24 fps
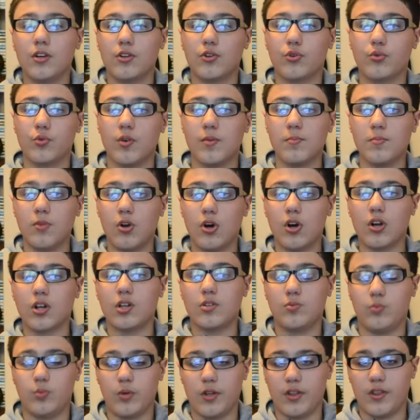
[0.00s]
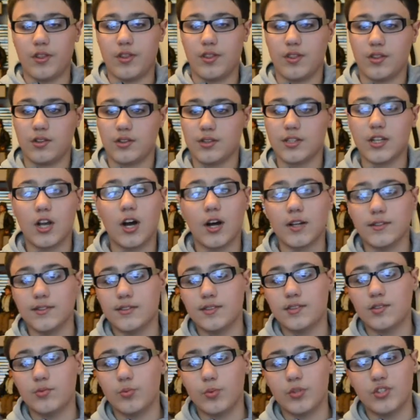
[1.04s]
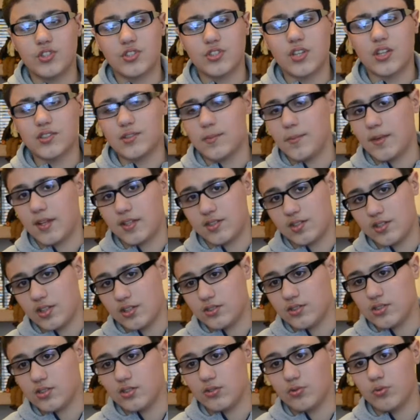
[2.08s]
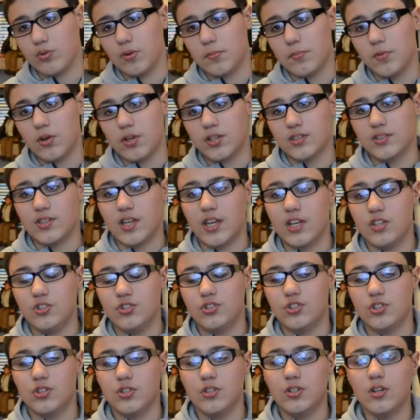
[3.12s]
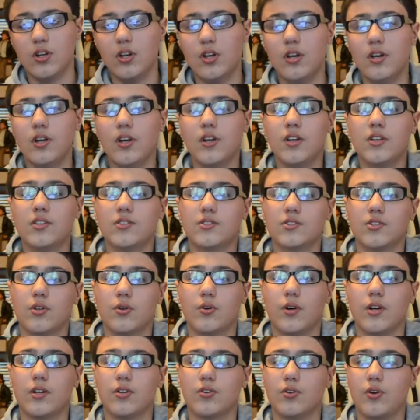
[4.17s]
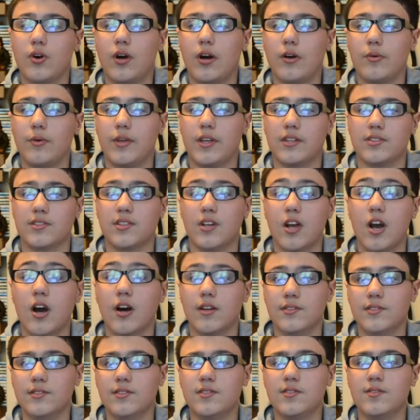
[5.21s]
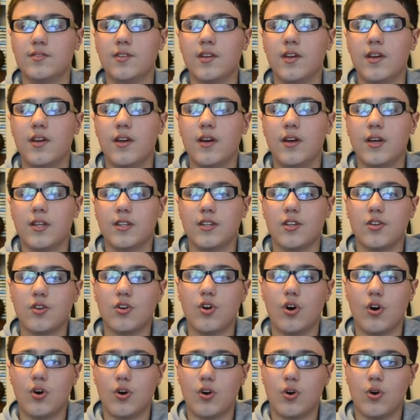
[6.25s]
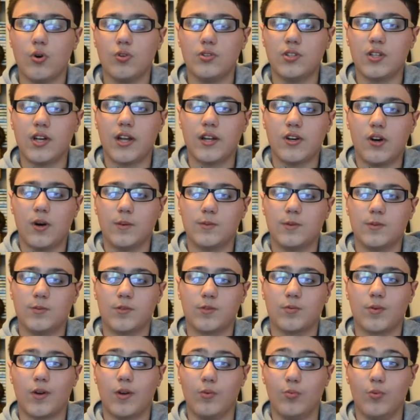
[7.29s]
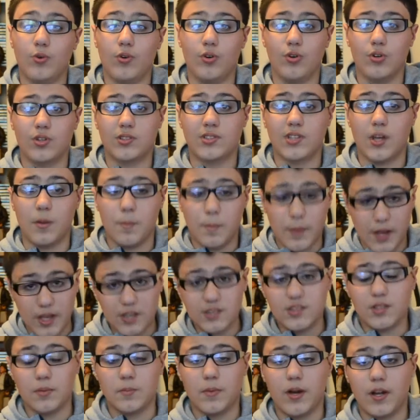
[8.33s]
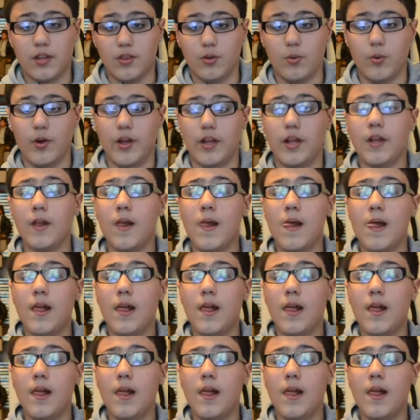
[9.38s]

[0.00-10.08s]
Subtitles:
Grimlock with guns, which doesn't make sense because Grimlock is ancient. So I don't know how he has guns. And then you got Golden Knight Optimus Prime, which looks amazing, by the way.